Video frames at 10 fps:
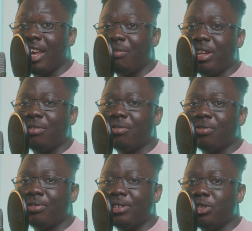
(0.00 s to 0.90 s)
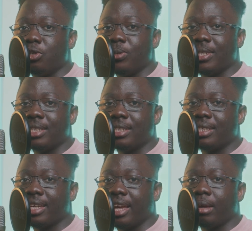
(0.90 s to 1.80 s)
even if you're using the
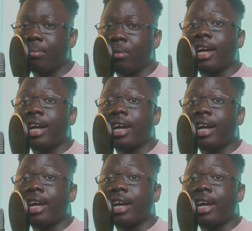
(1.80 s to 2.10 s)
same